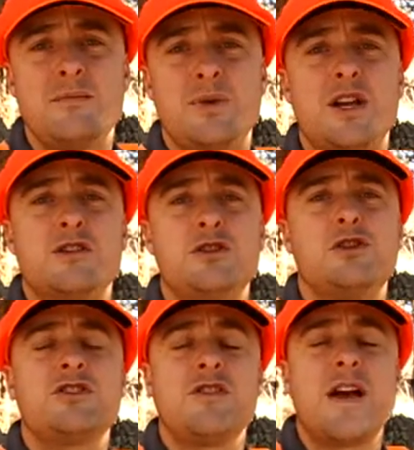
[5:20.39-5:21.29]
because you
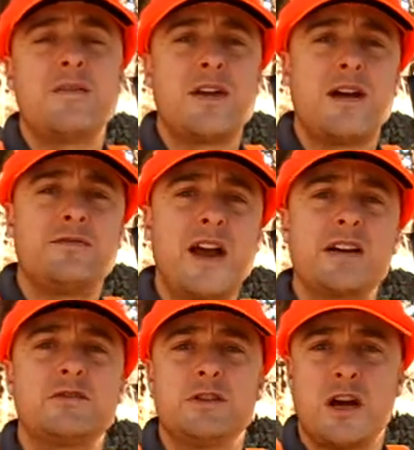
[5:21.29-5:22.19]
still have that
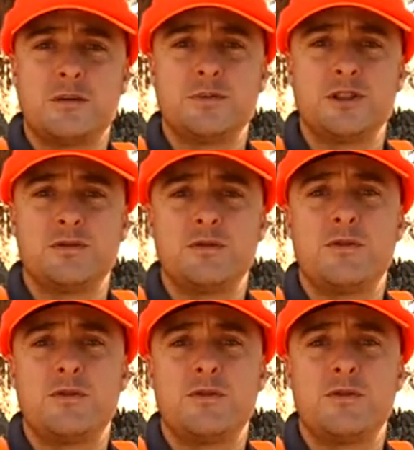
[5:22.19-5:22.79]
factory option